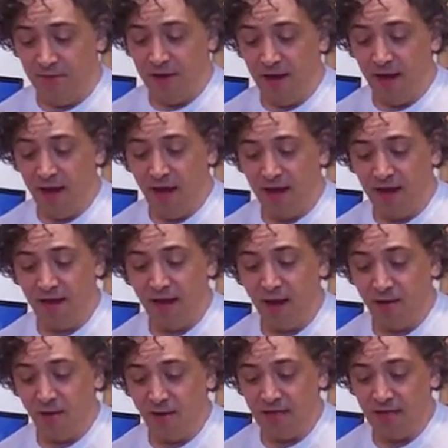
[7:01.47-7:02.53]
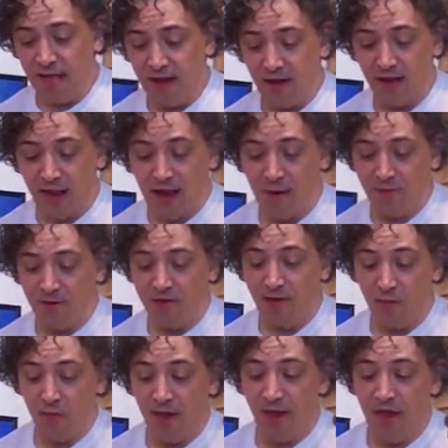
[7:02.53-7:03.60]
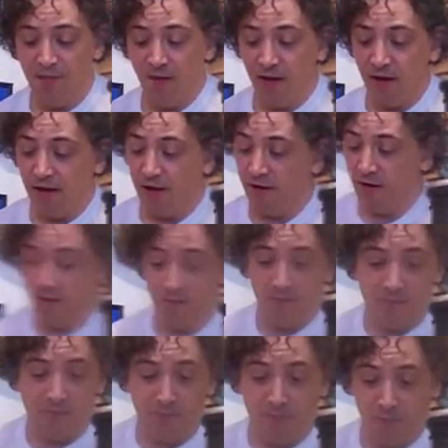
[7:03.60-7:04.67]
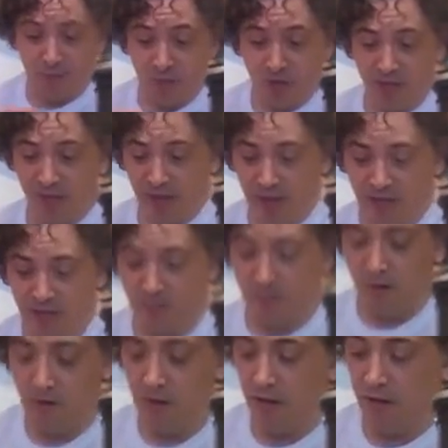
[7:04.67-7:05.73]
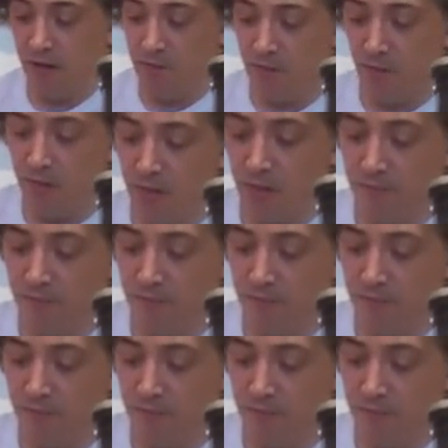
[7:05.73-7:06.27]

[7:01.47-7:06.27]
right here can tell you exactly how much that we have in here from just that small little component.